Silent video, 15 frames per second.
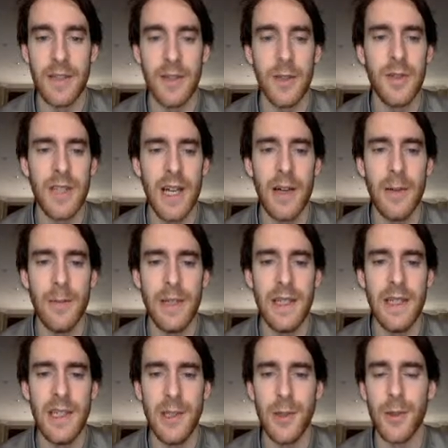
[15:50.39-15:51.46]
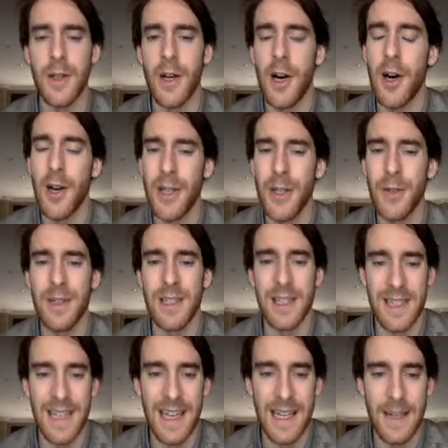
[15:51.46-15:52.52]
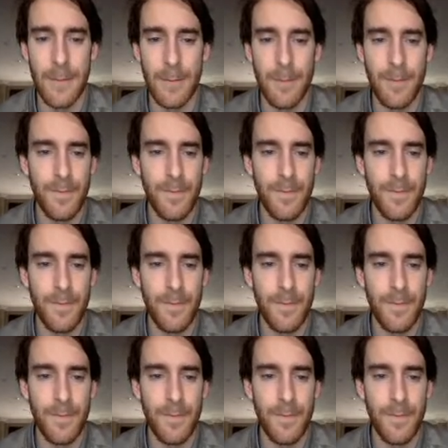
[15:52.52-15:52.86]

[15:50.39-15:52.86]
Don't tell me you're arguing again.